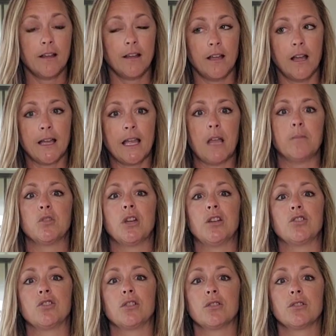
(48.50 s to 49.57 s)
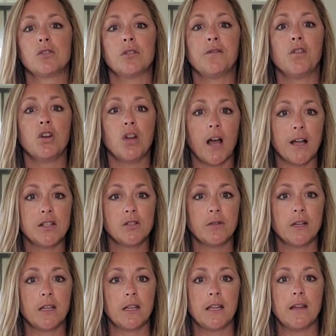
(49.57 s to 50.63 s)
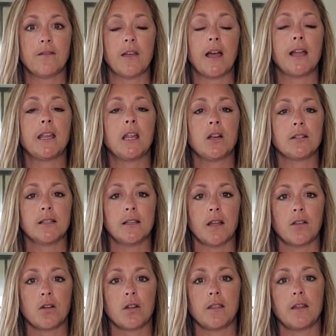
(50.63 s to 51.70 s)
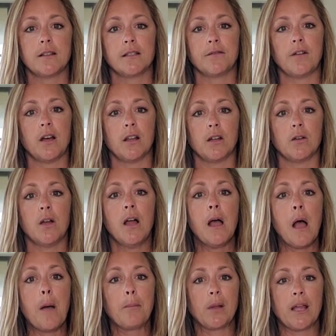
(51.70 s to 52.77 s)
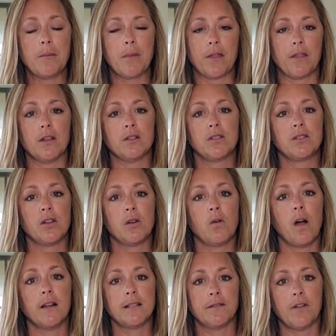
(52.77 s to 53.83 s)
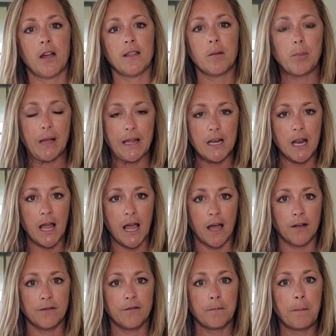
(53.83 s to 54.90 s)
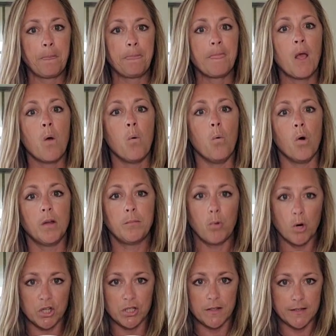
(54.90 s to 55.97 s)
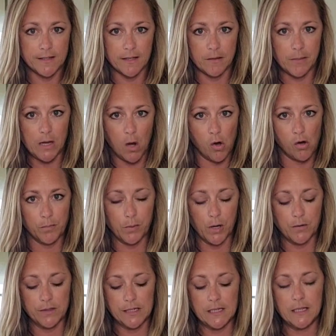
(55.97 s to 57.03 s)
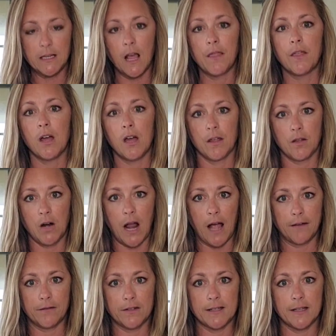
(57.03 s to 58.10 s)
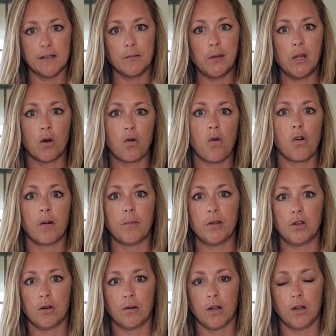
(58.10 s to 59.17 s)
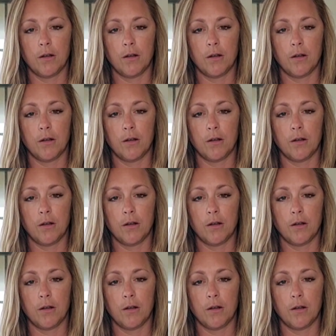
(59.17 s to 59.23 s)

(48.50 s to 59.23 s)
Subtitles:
a game changer. So if you're not doing any of that, here's another good thing to follow. Plate method. So I divide the plate in half. One portion is going to be all protein. The other half is going to be your carb and your